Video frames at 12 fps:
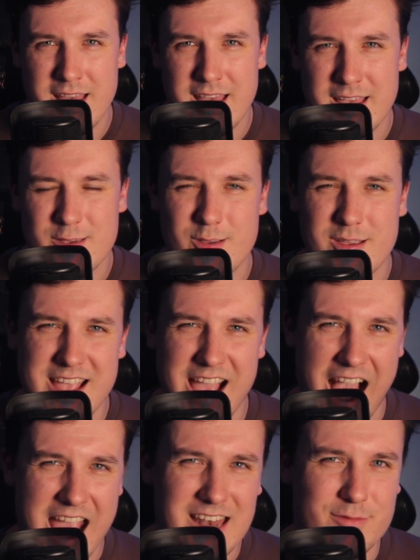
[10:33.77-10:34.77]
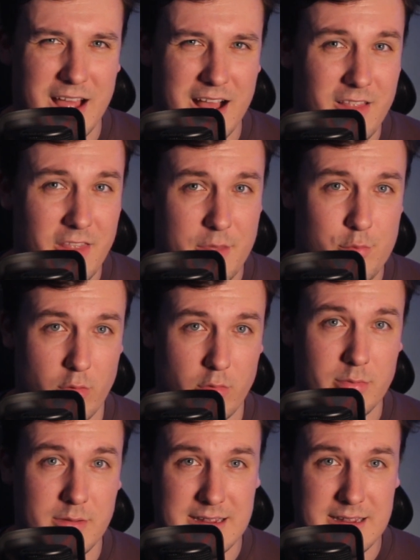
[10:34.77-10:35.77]
You can kind of tell that they
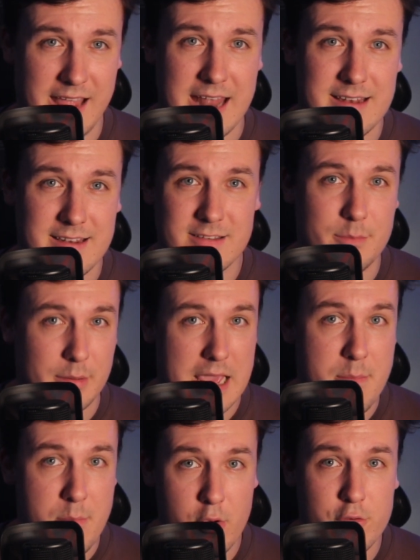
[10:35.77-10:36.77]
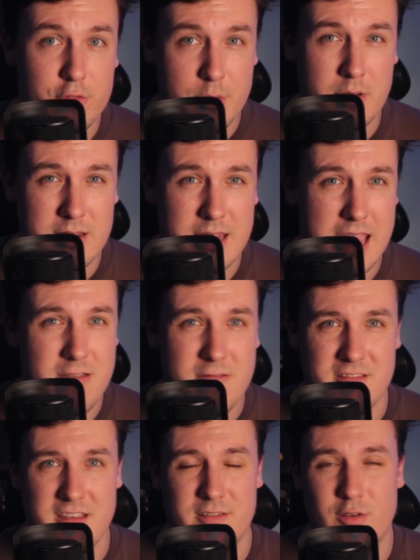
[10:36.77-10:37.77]
probably intended to play push the button here as
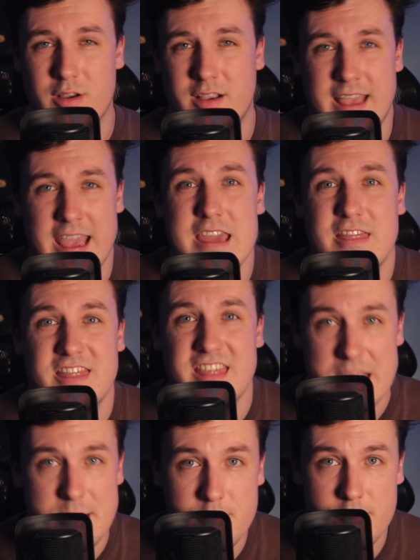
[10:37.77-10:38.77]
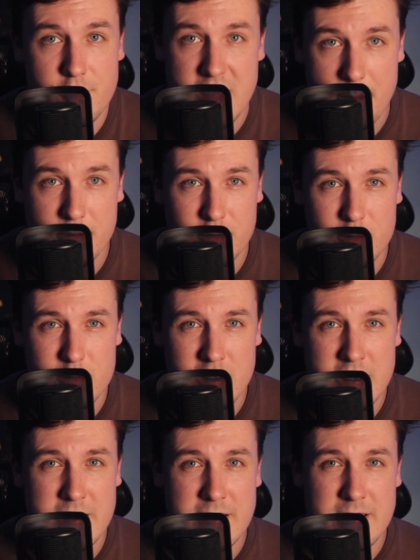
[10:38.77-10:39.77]
a sort of key theme for the episode,
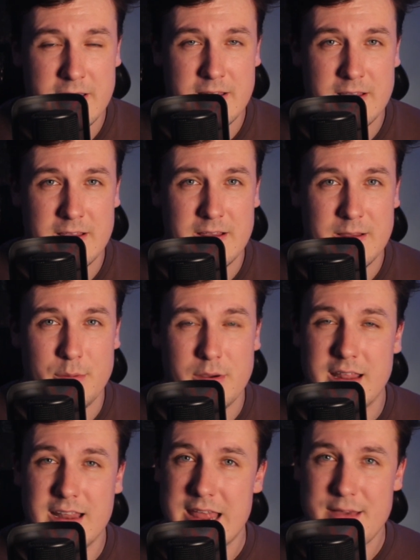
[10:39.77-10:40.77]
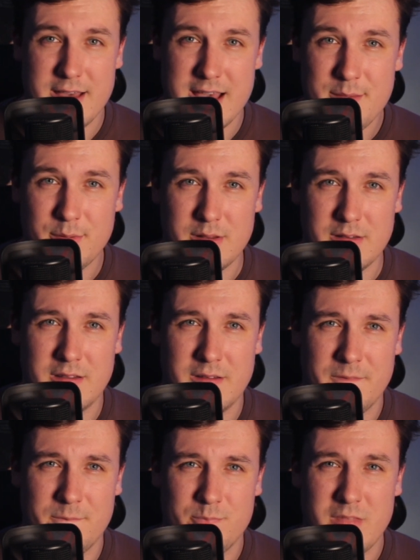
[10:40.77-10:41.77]
but it never happened.
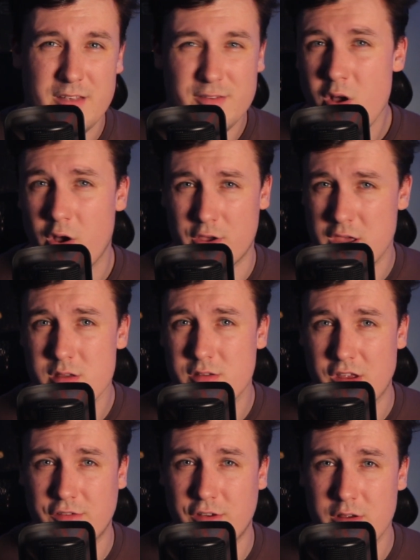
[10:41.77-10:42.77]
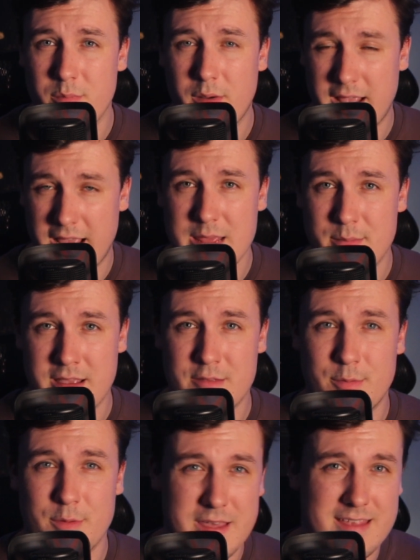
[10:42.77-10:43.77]
It's not a huge issue by any means,
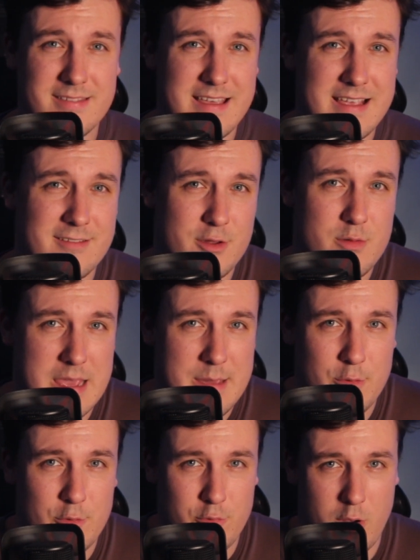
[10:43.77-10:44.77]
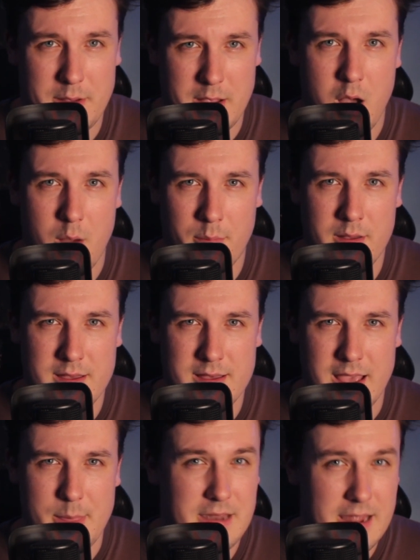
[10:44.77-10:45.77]
but these things do keep cropping up,
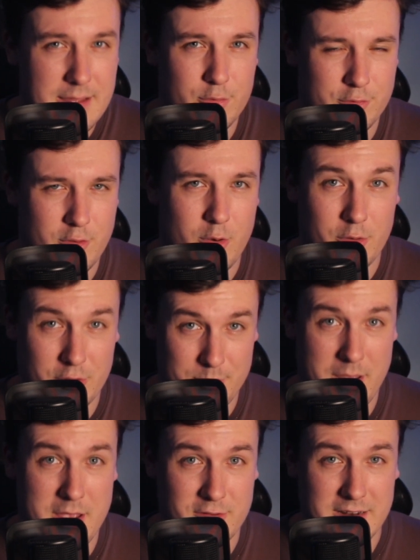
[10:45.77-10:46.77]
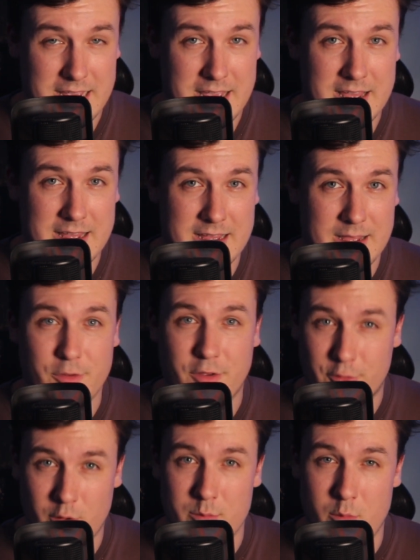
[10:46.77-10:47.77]
in The Devil's Cord especially, which I'll
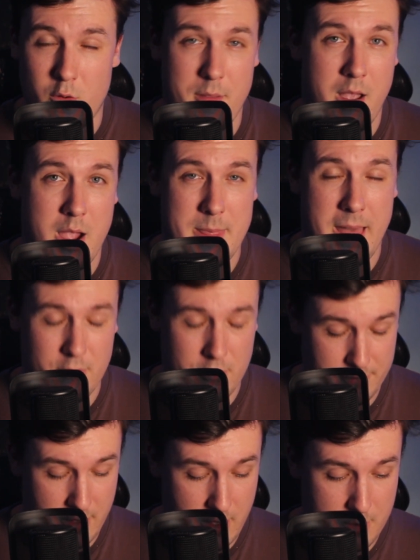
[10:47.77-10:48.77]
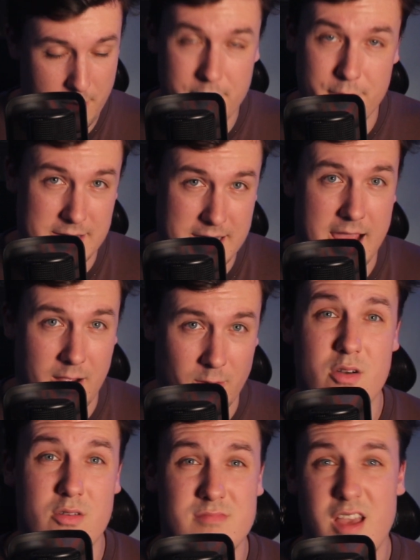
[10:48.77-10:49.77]
talk more about in that review, but for
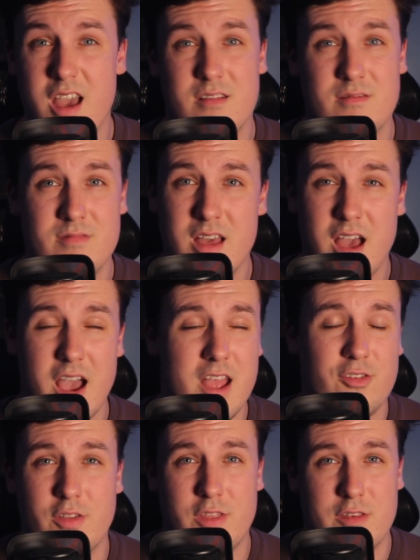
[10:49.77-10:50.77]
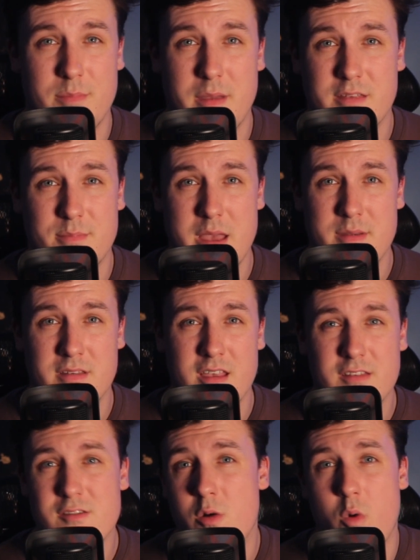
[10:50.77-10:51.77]
now, yeah, I enjoyed Space Babies. It's
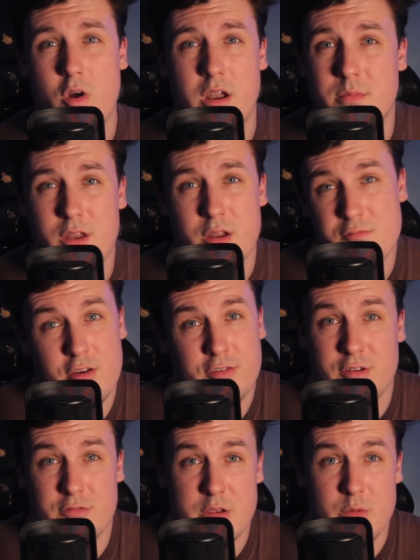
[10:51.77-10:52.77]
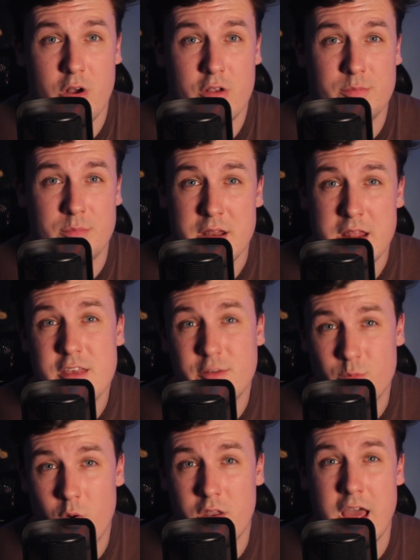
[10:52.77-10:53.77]
not one I'm going to rush to rewatch, but it is
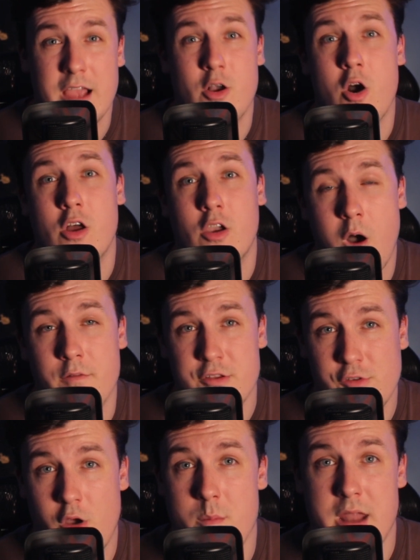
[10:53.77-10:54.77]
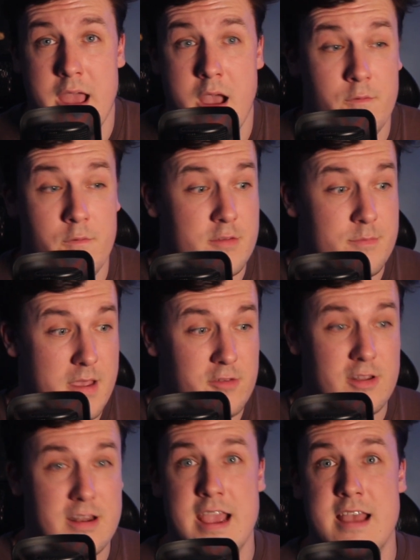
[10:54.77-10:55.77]
one that I got a lot of enjoyment out of,
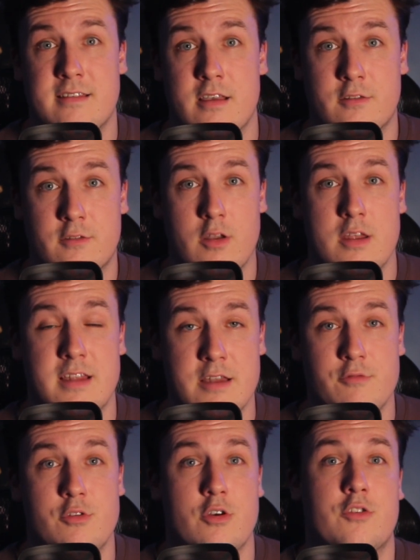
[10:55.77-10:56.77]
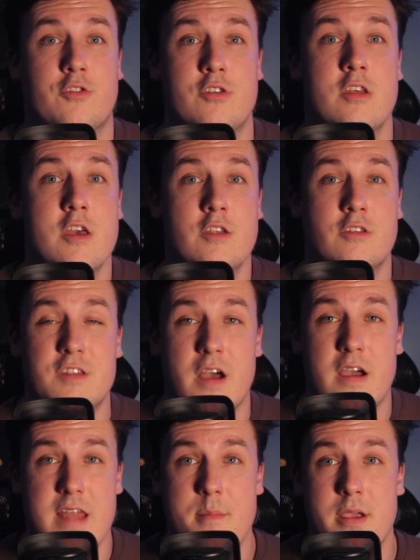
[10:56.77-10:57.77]
especially as a solid introduction to the
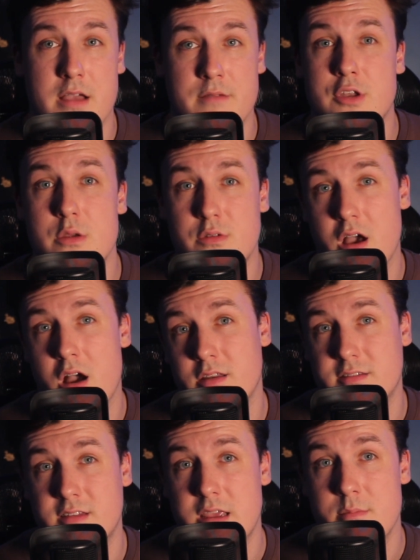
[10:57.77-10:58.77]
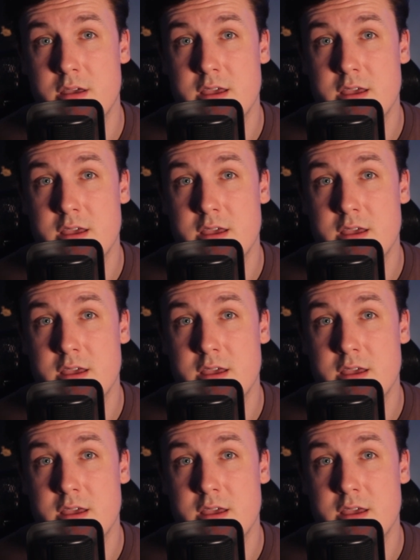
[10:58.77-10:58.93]
dynamic of the new TARDIS team.